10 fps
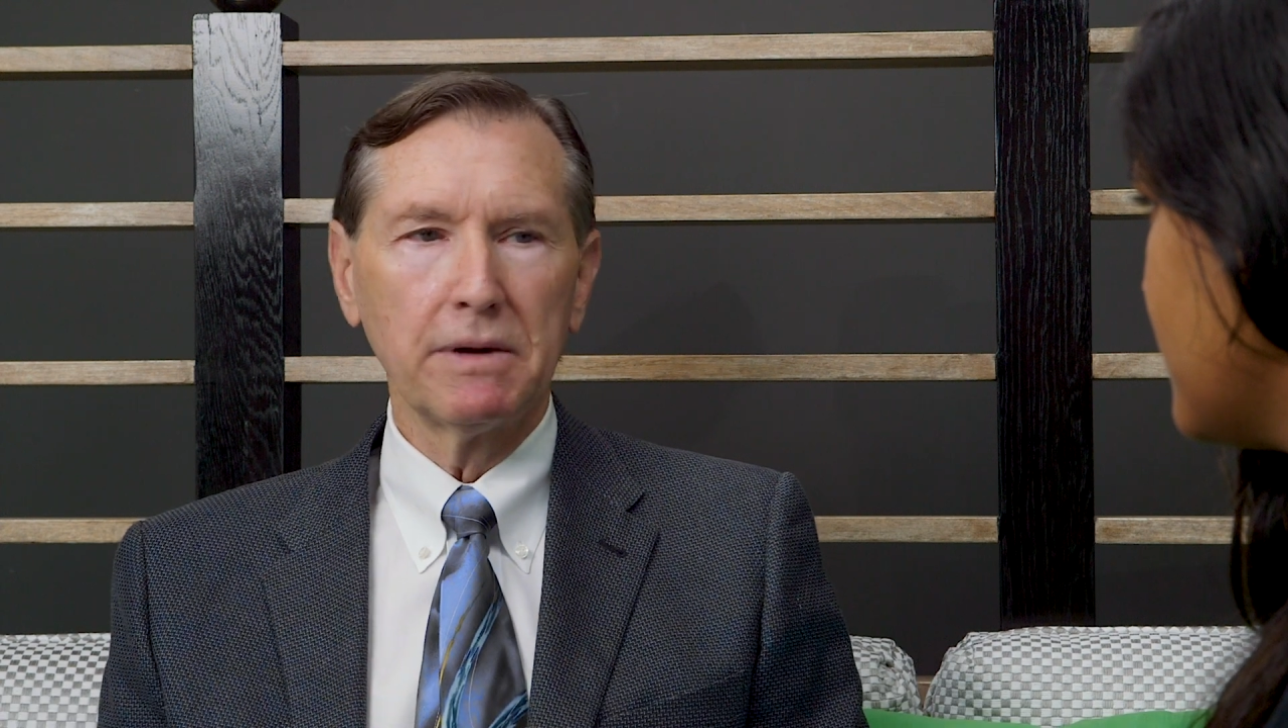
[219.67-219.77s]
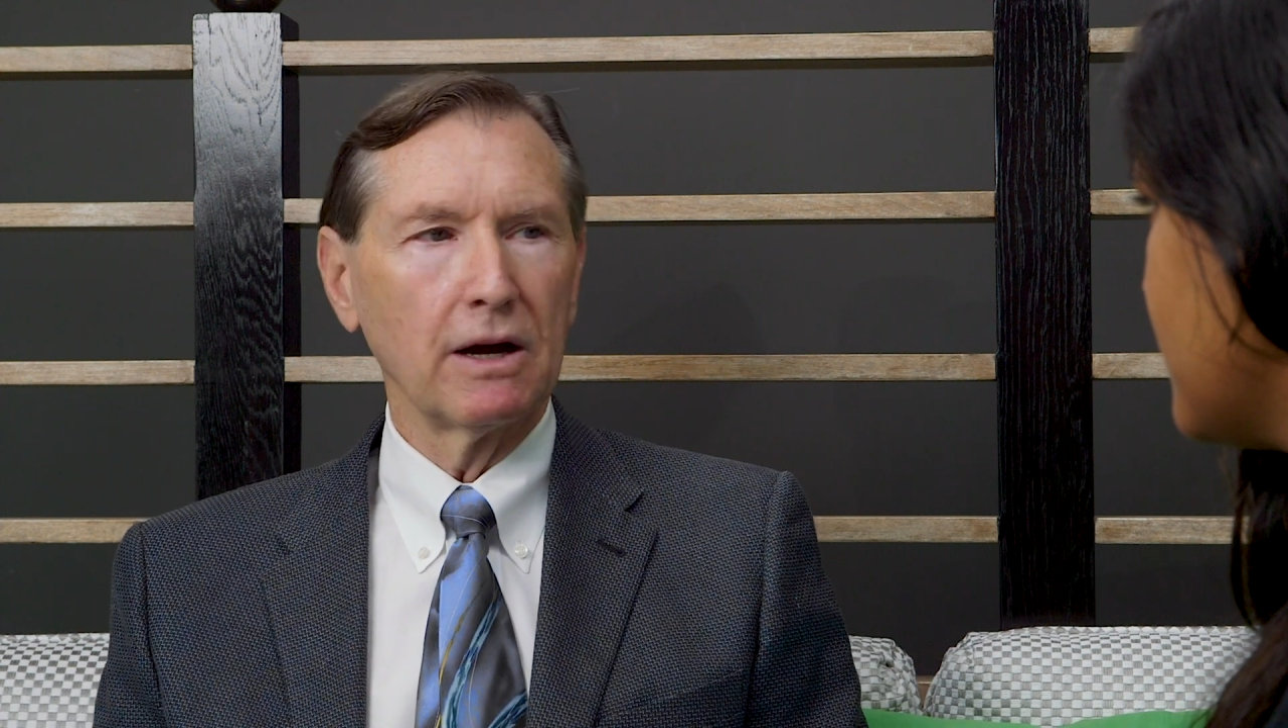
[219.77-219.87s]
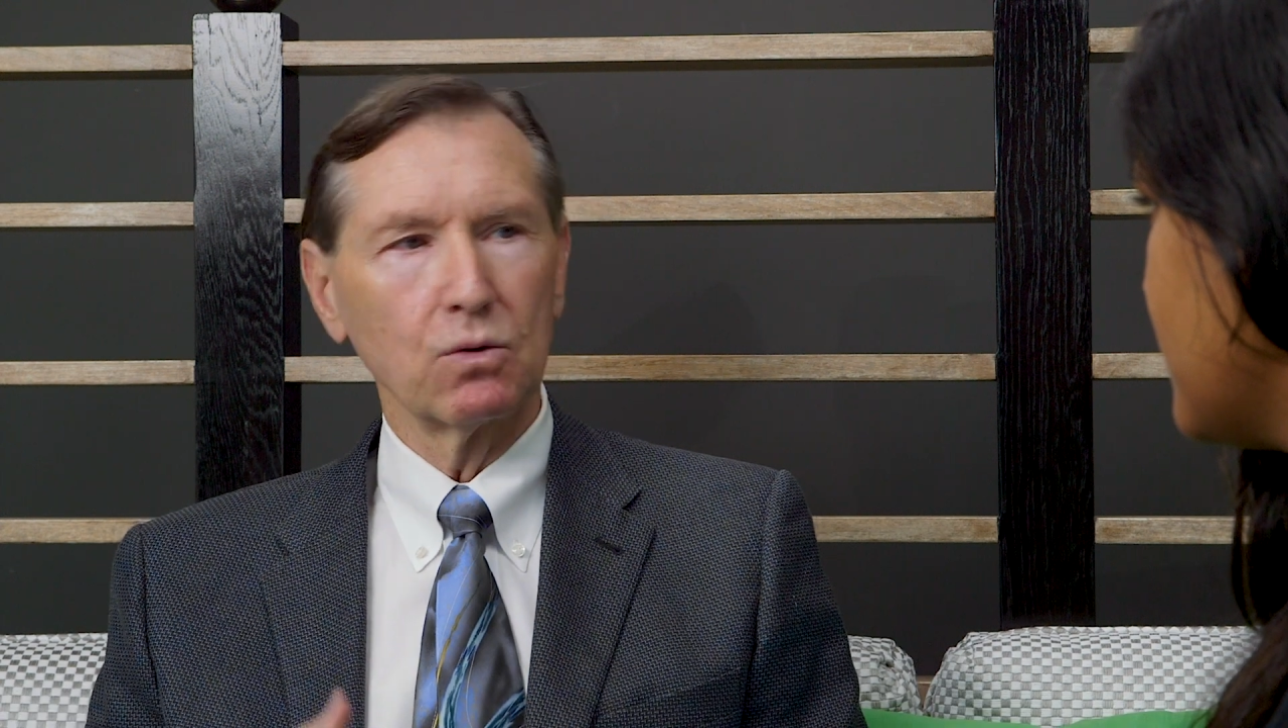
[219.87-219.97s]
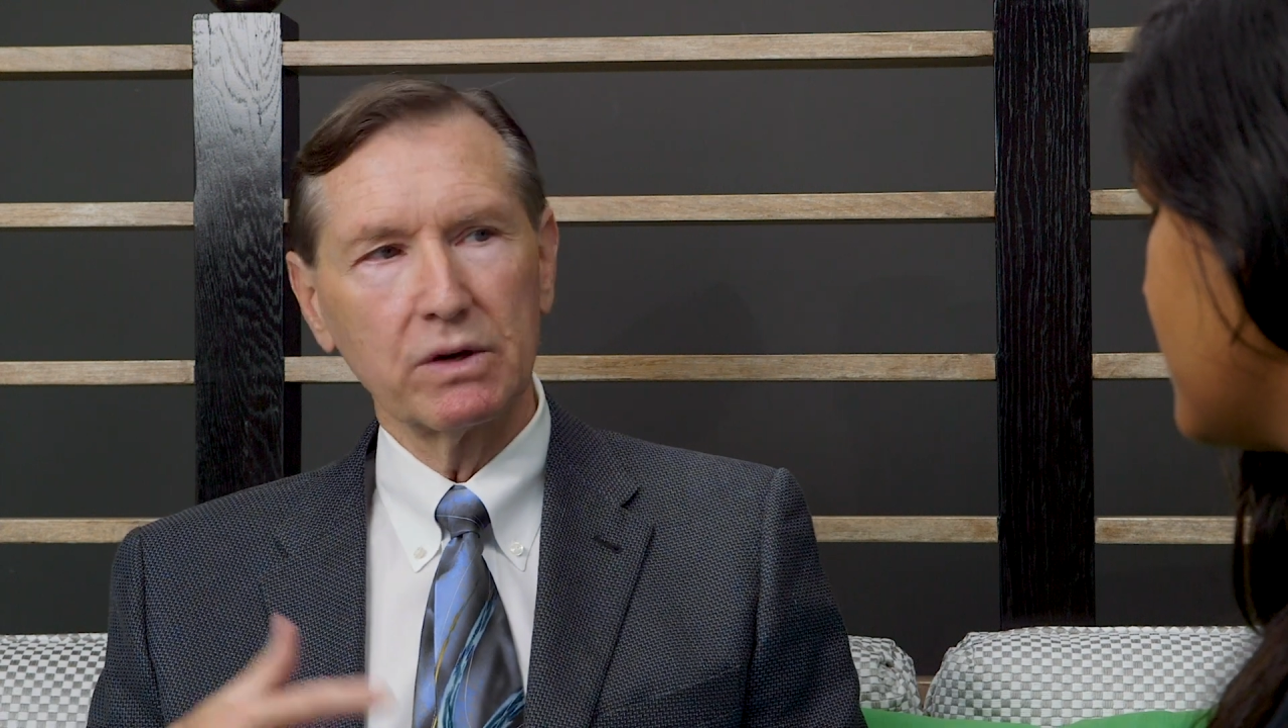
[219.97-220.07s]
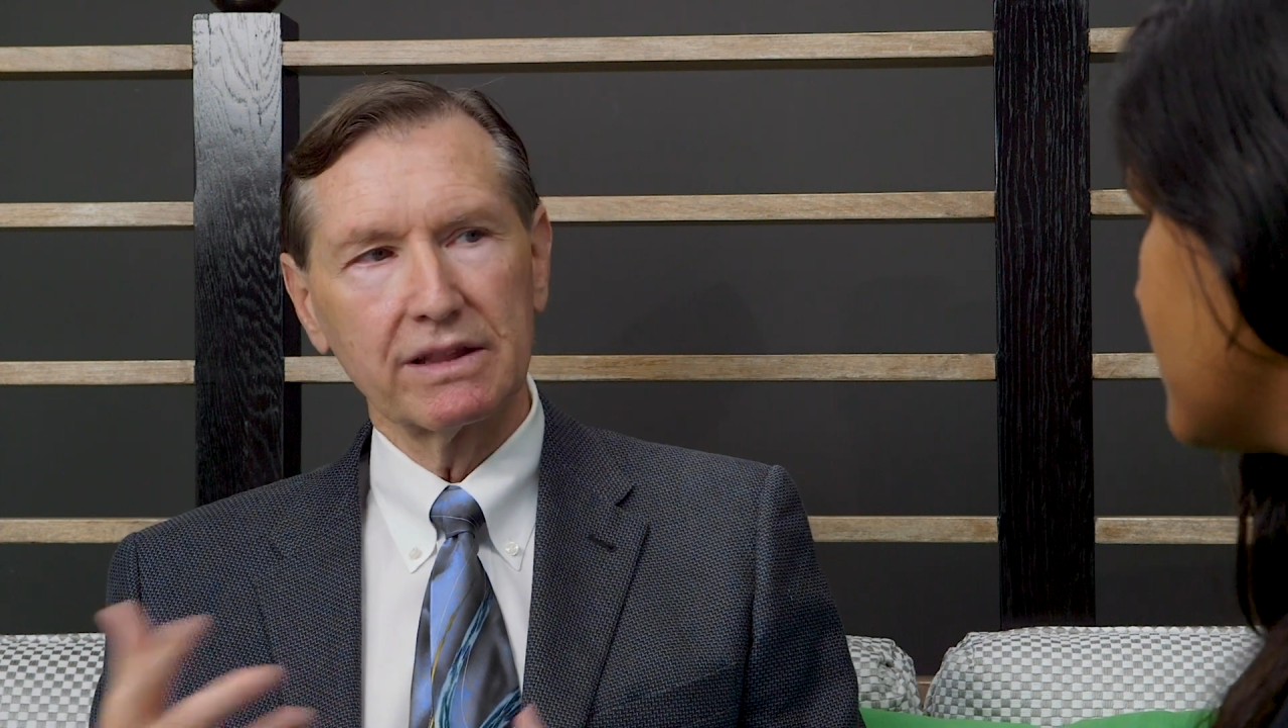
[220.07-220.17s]

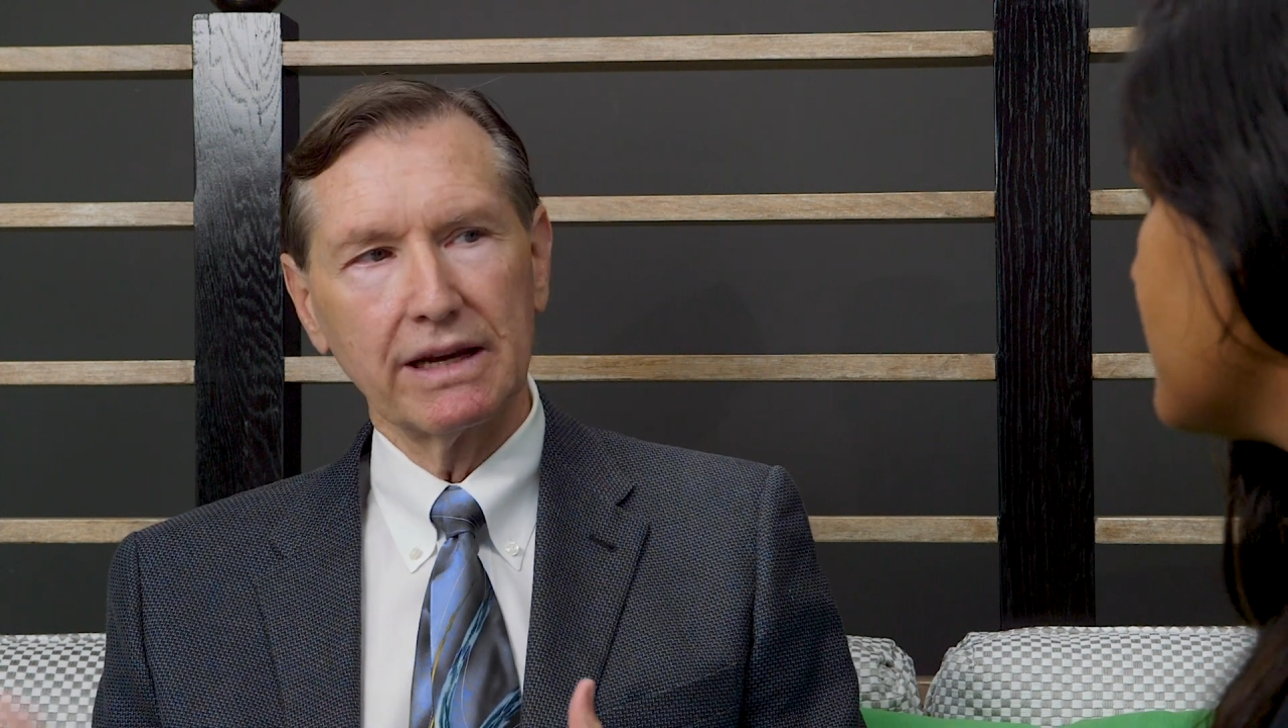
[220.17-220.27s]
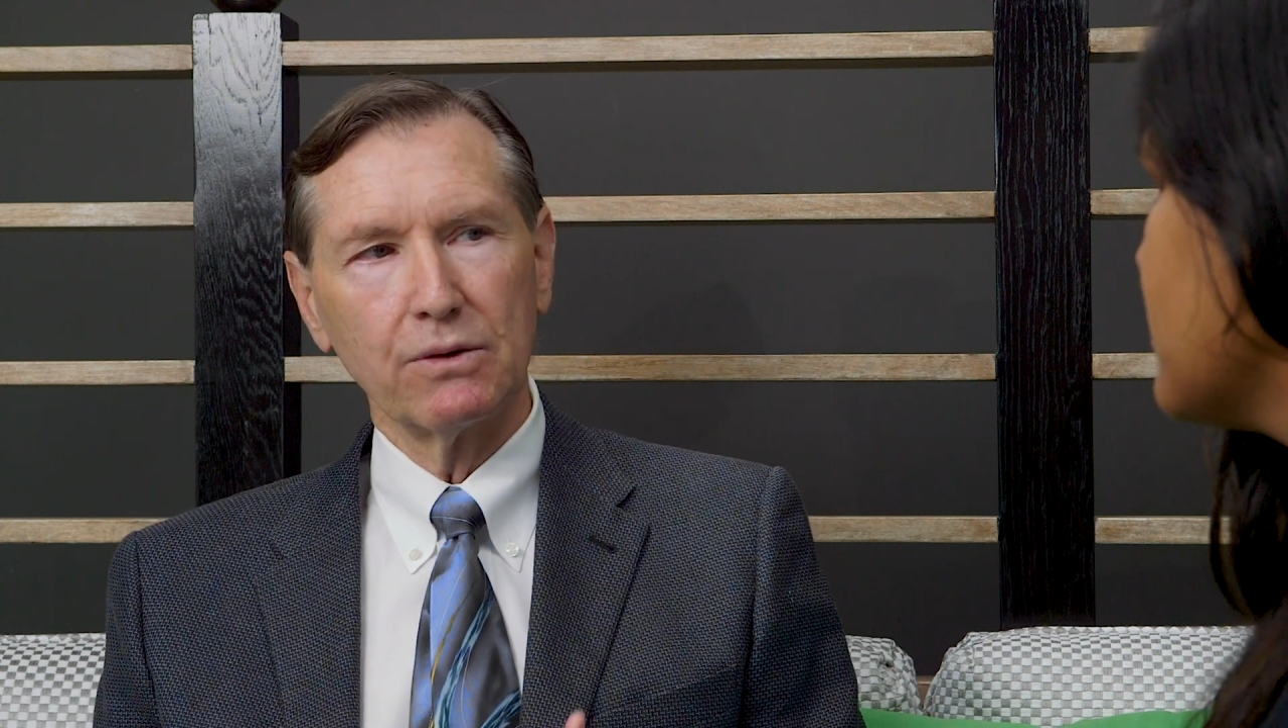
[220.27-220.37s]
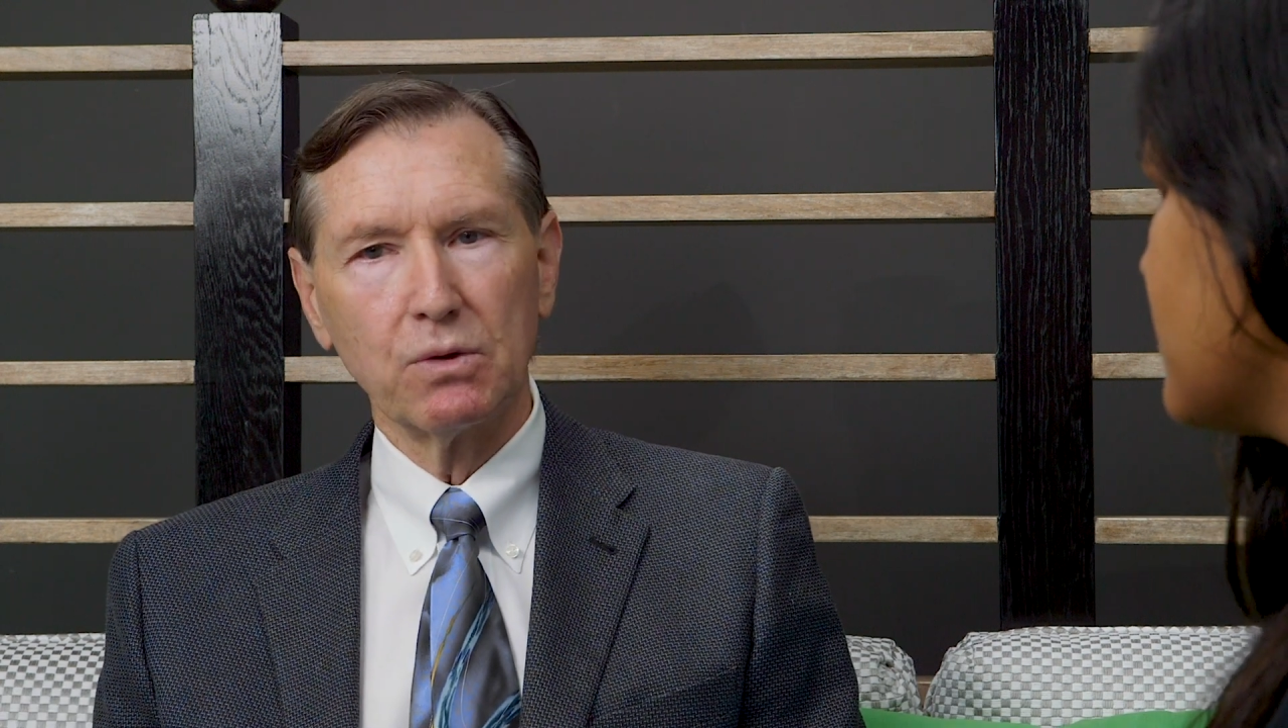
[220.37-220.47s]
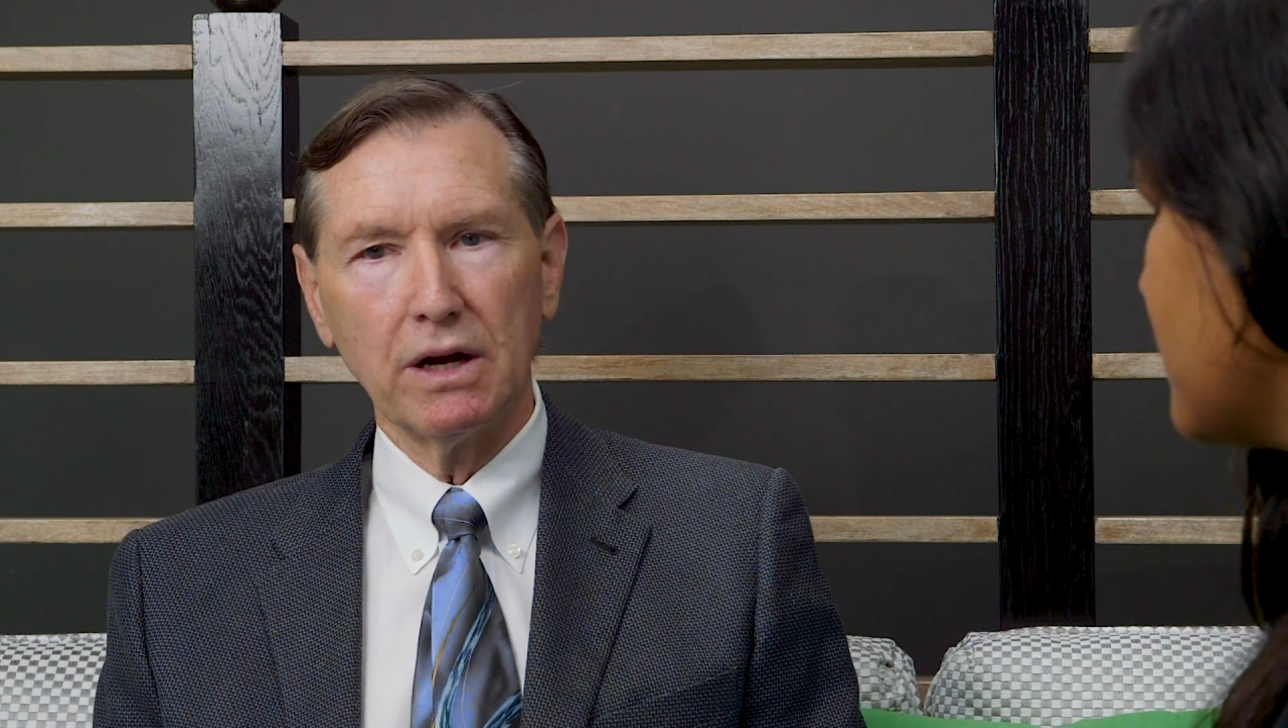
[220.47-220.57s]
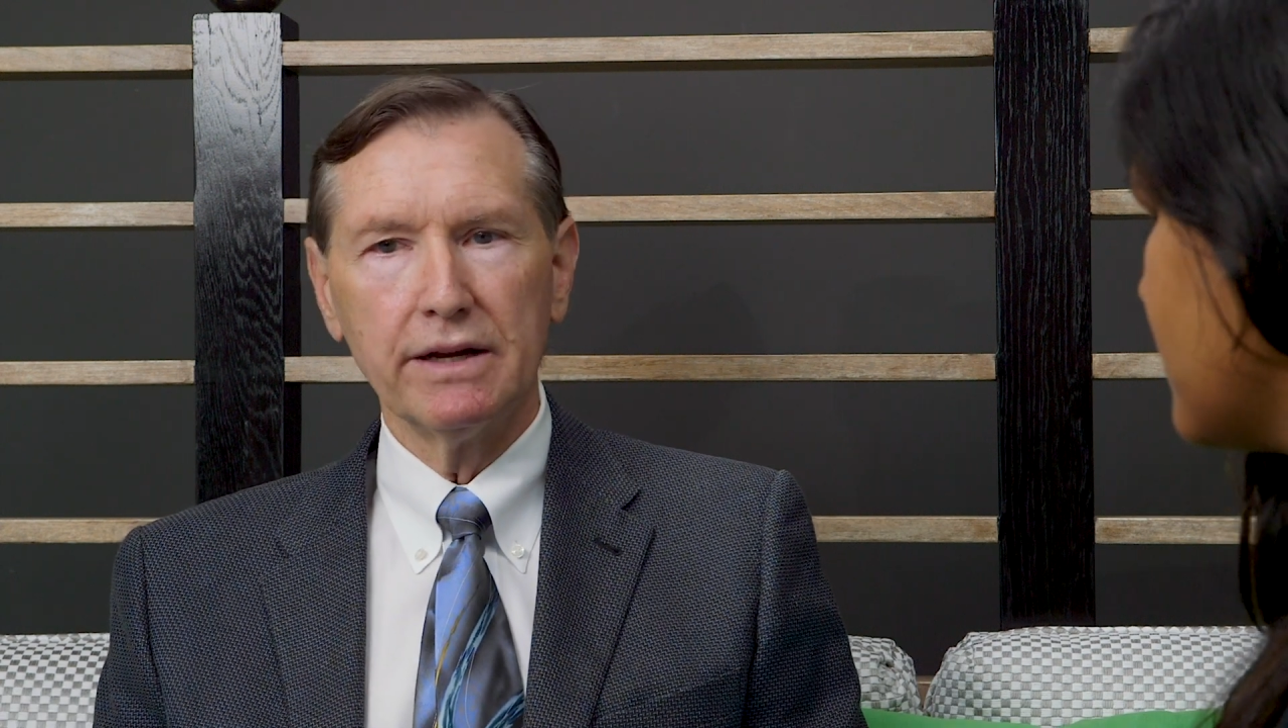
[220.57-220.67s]
how quick they
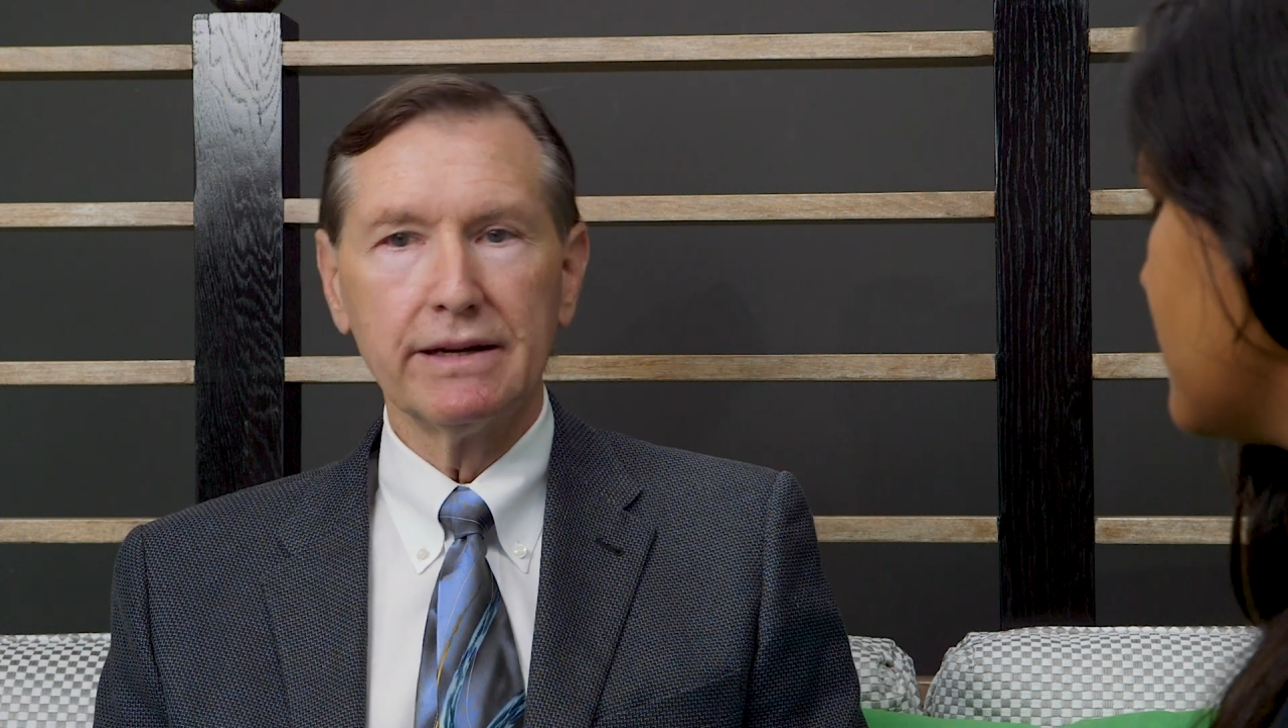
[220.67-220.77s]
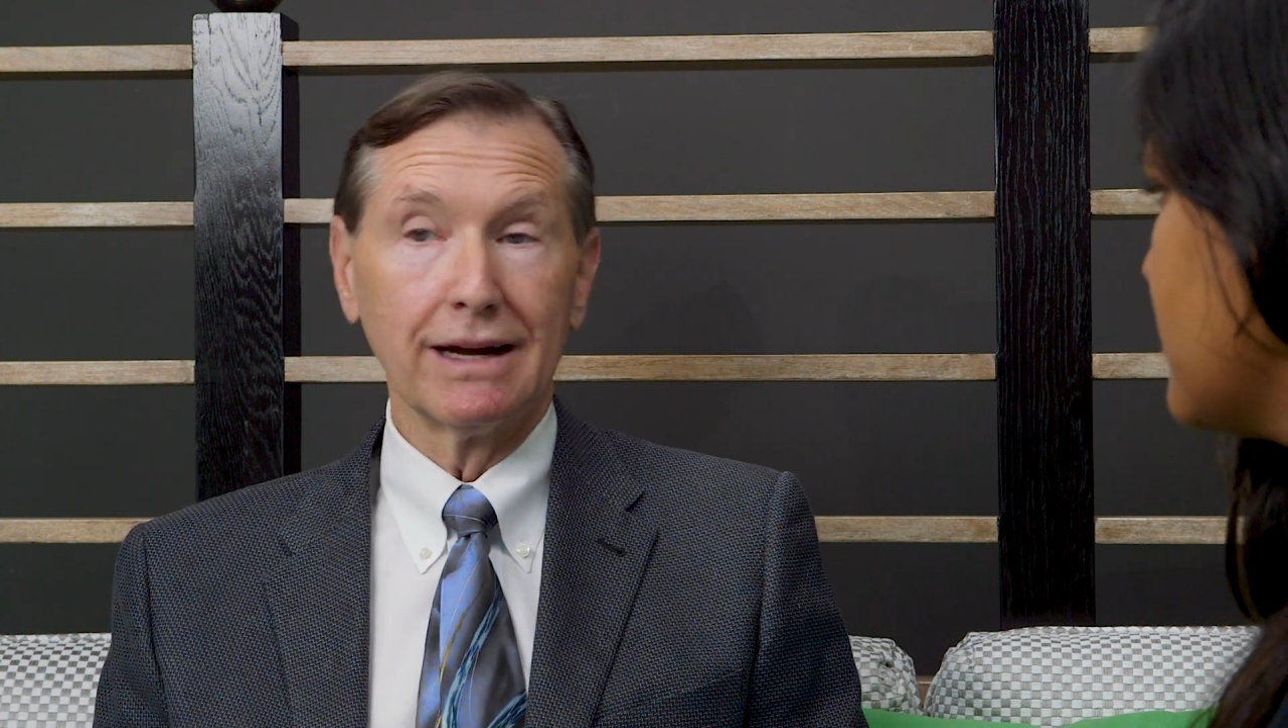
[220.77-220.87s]
run,